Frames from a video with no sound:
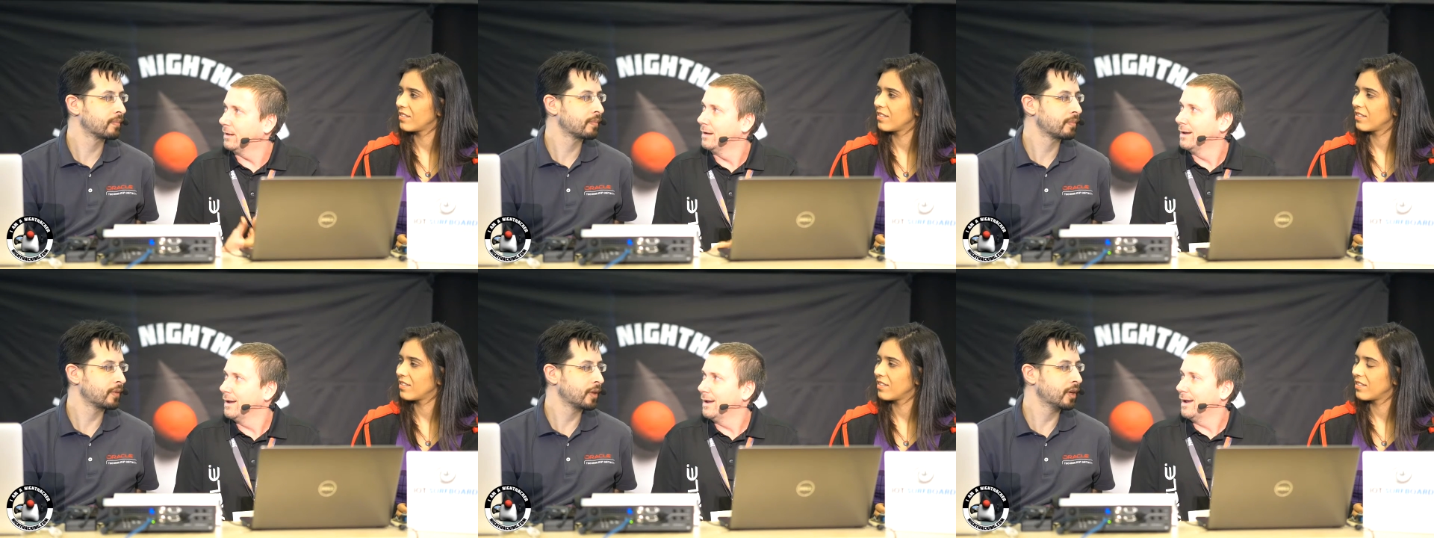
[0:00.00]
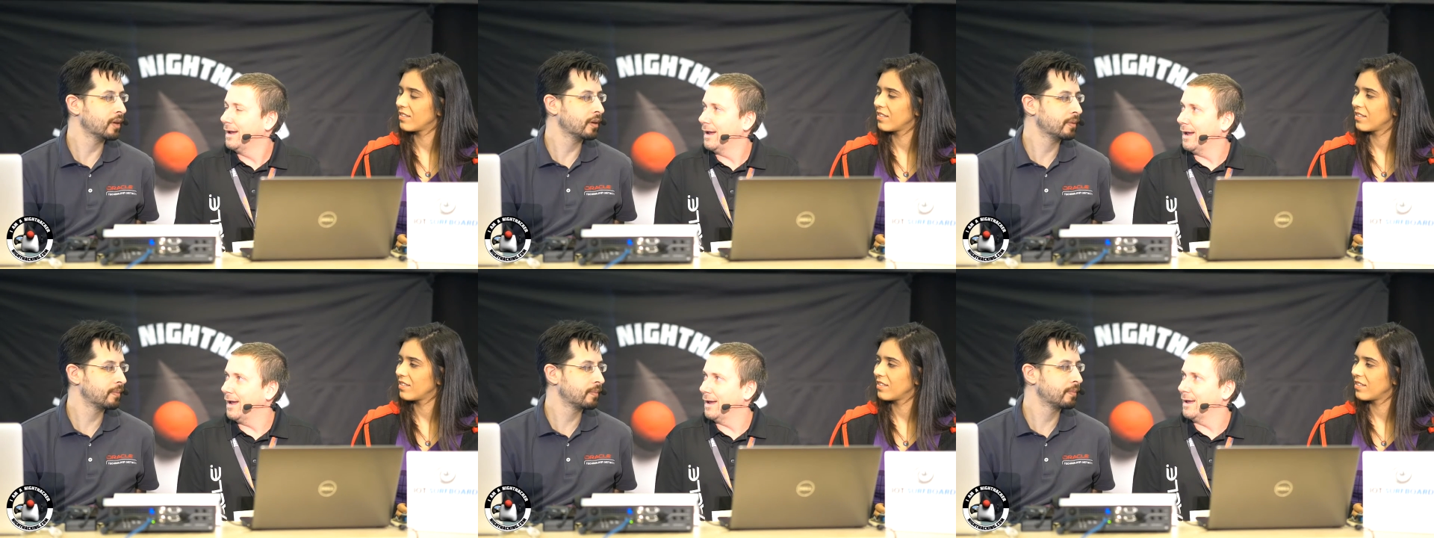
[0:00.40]
Speaker 1: Yeah.
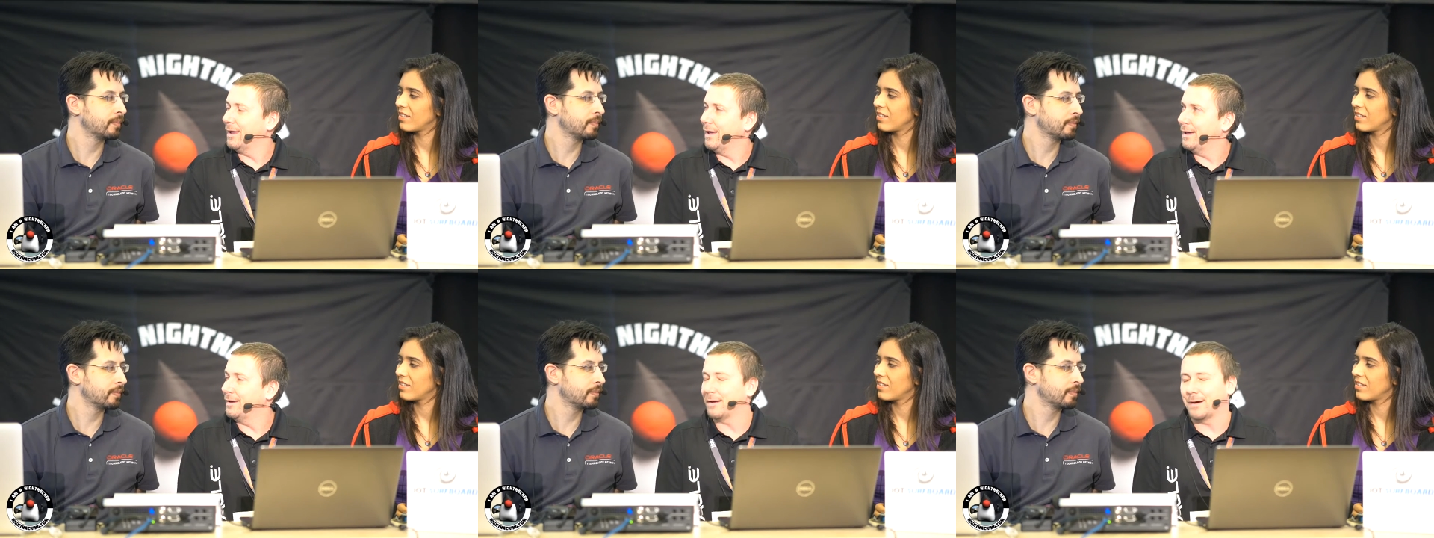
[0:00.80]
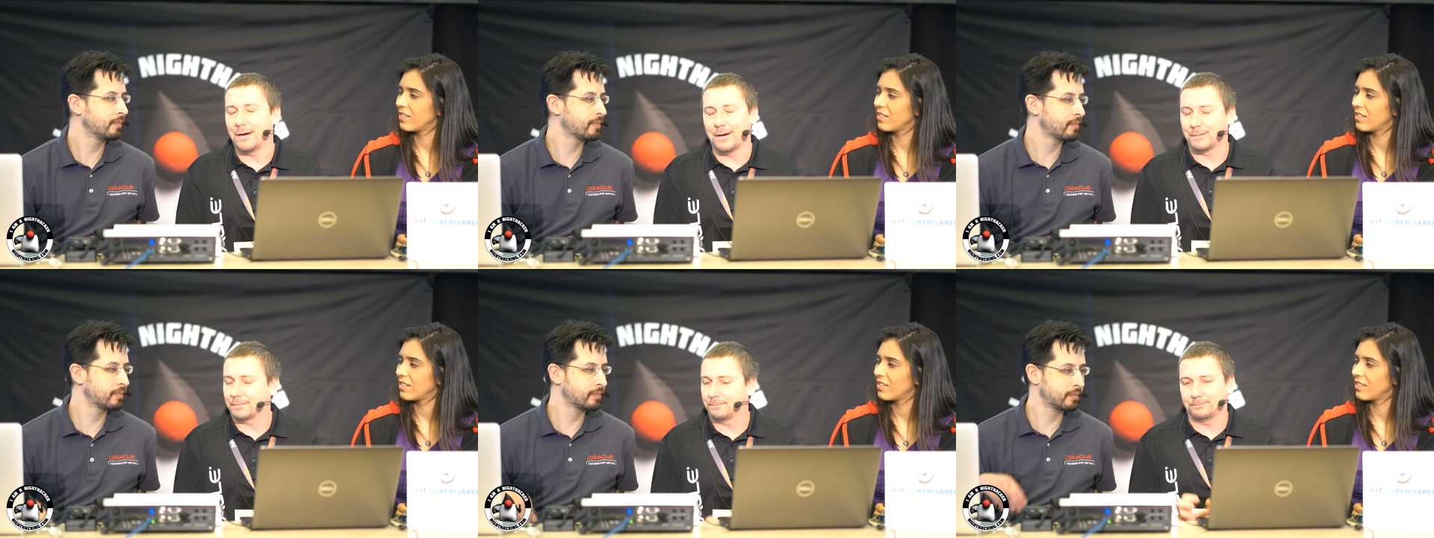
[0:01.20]
And,
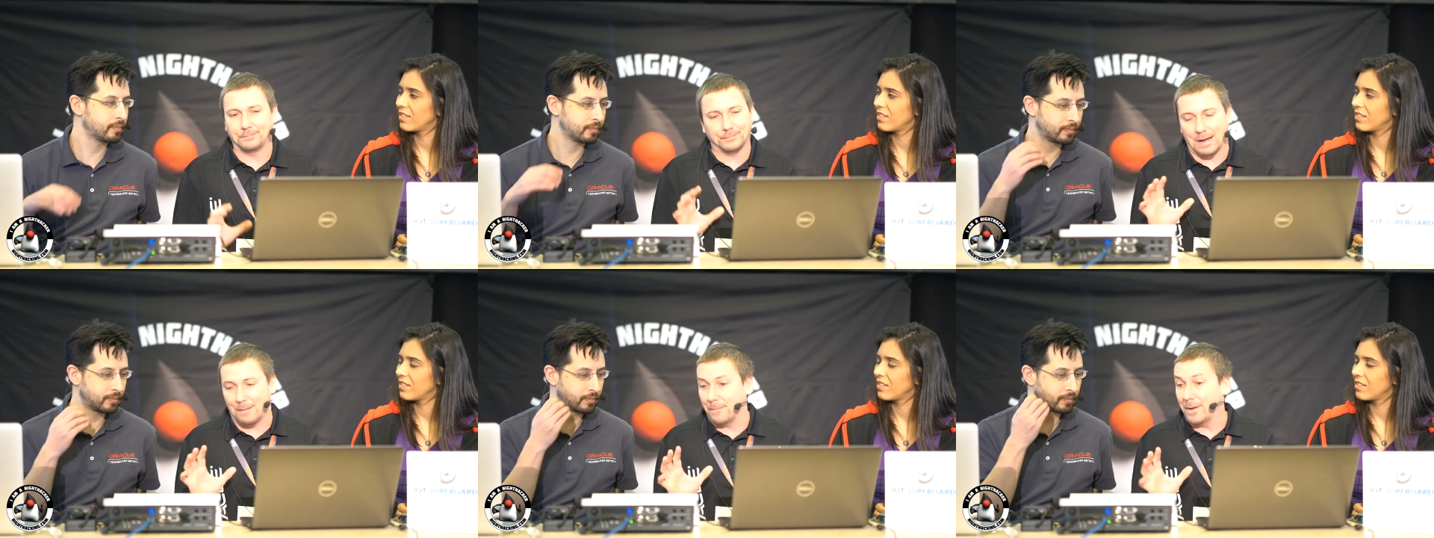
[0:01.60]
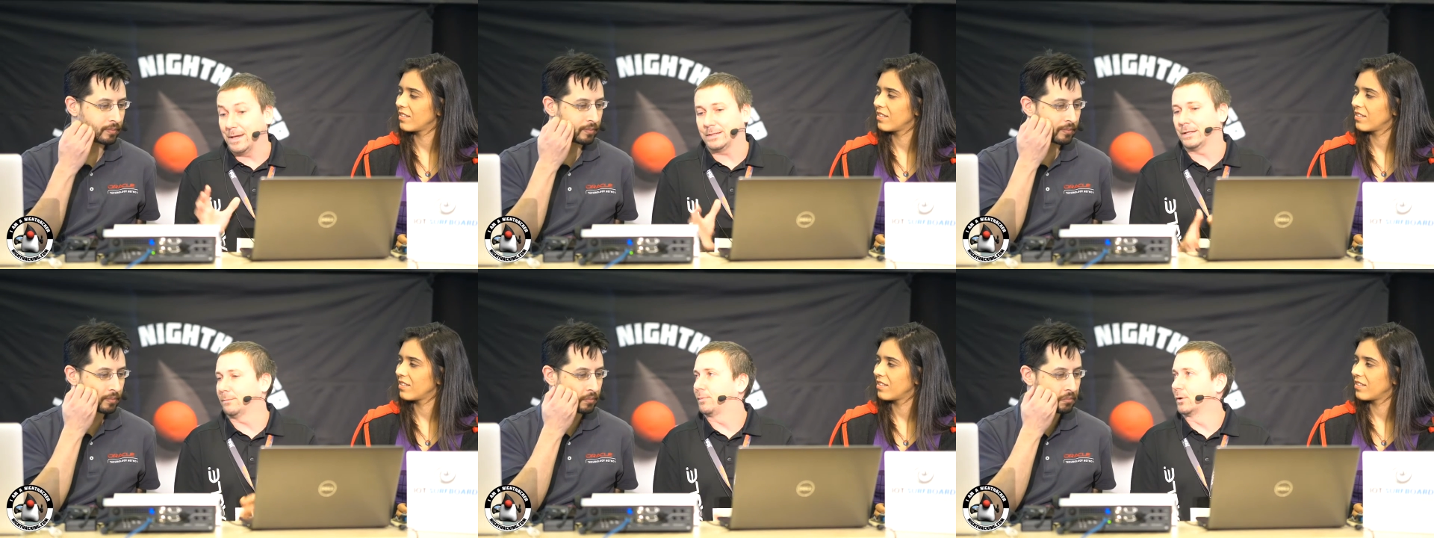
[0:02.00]
and
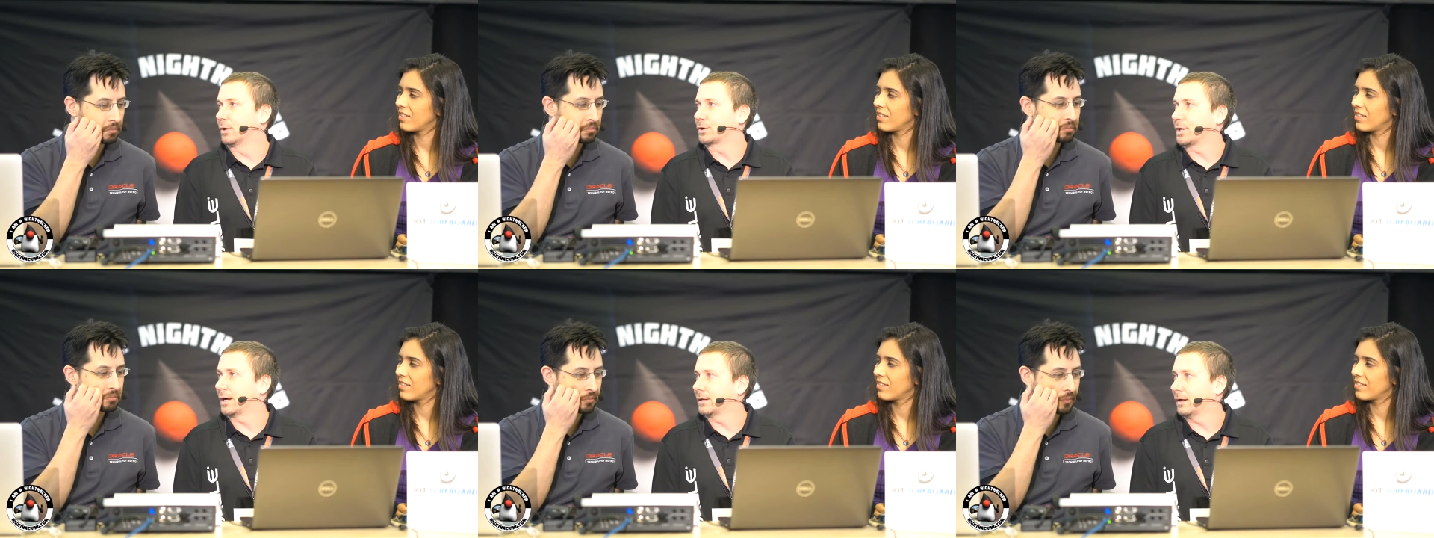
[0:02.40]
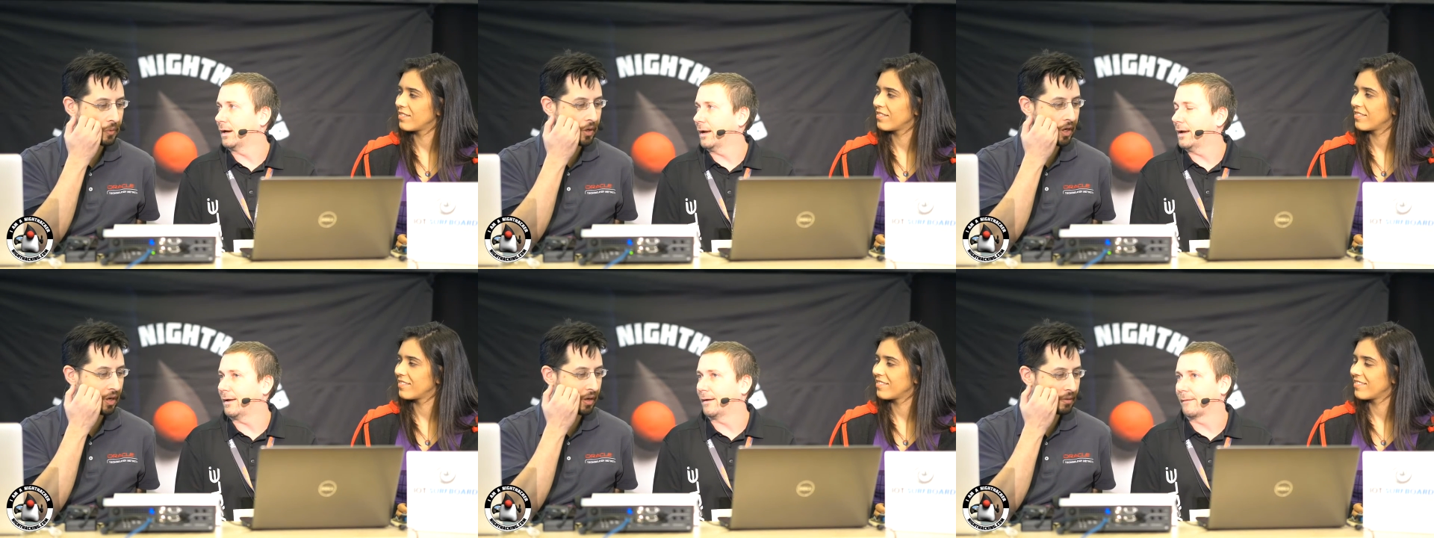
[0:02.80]
amazing project.
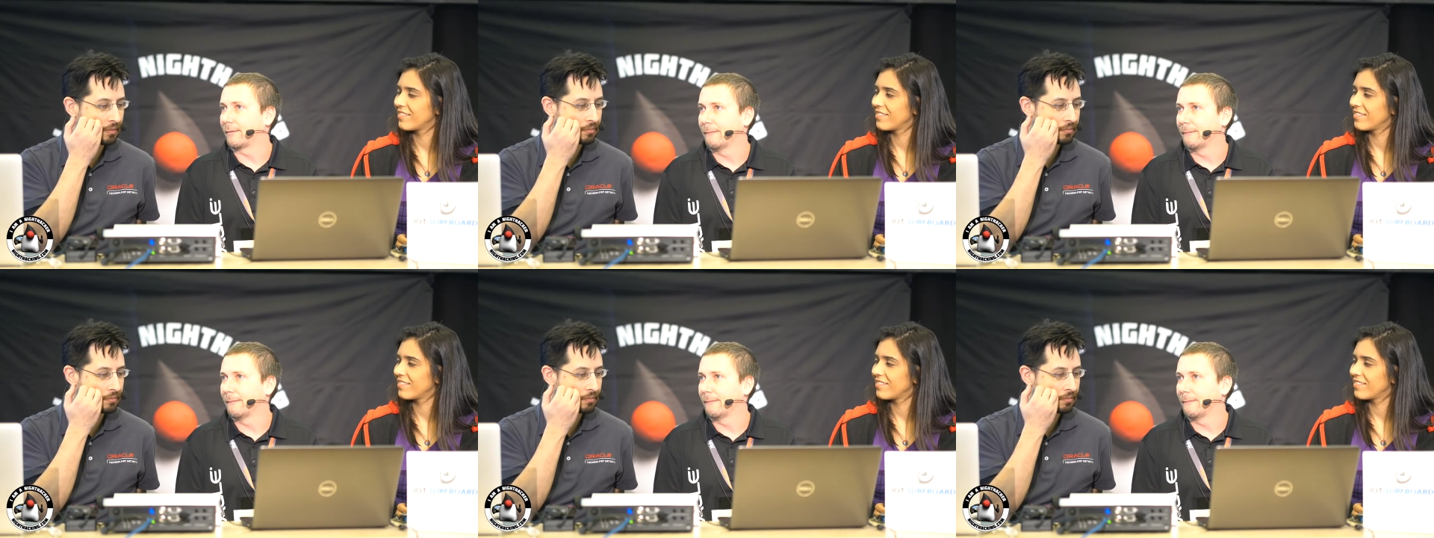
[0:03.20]
Wow.